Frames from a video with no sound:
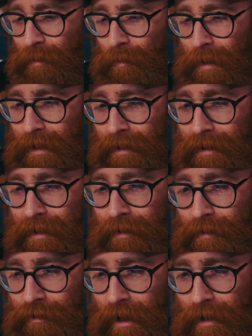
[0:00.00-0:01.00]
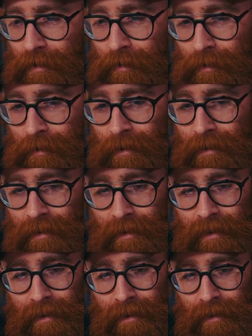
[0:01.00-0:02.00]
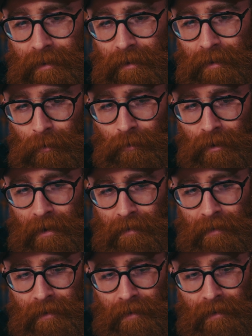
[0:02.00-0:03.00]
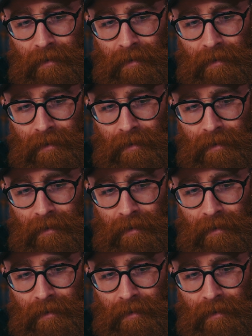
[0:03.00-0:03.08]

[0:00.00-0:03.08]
of weird like jinx on it. Like don't jinx it.